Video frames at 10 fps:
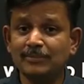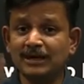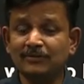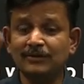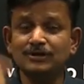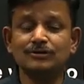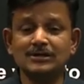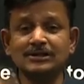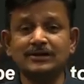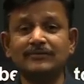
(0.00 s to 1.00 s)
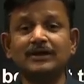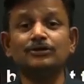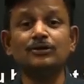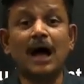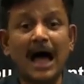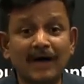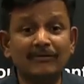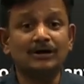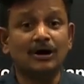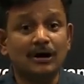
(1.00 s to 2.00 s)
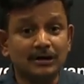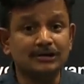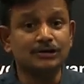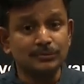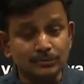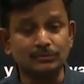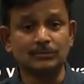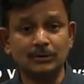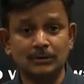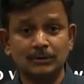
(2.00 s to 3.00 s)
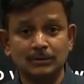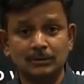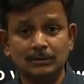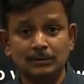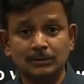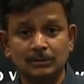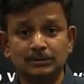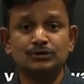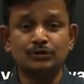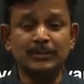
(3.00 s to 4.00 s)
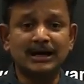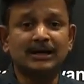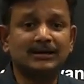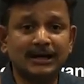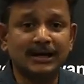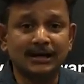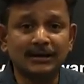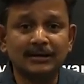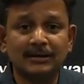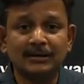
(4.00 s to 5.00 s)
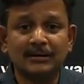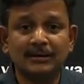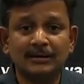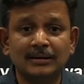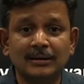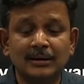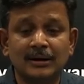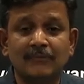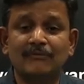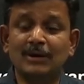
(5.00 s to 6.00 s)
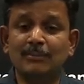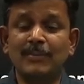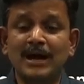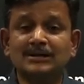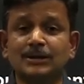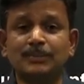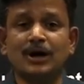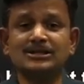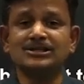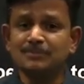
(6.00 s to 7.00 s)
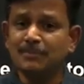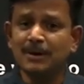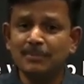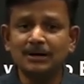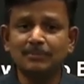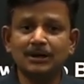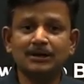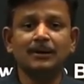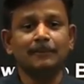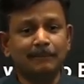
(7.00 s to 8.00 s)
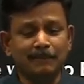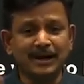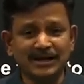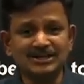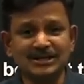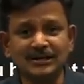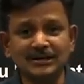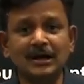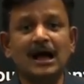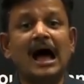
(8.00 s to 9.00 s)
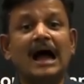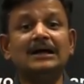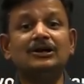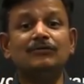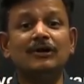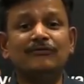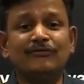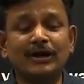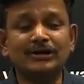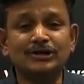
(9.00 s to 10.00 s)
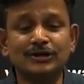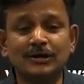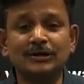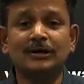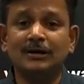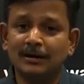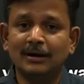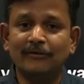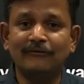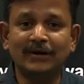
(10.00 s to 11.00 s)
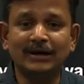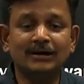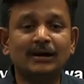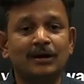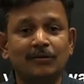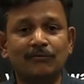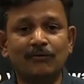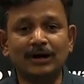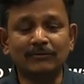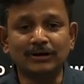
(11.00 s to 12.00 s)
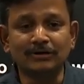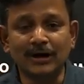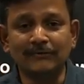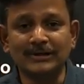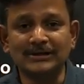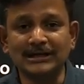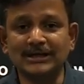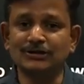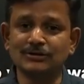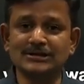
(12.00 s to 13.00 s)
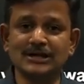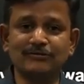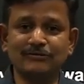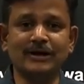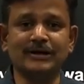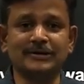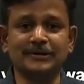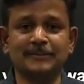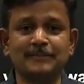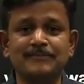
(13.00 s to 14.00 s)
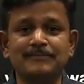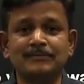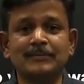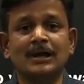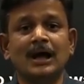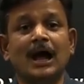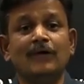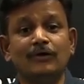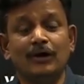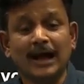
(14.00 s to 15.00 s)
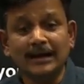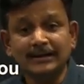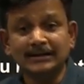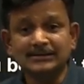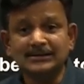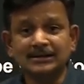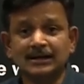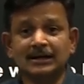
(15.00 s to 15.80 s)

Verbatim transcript: belief in yourself that you have it all in you to make it there will make the process memorable, pleasure, and you will for sure win whatever you have decided yourself for. If you like this,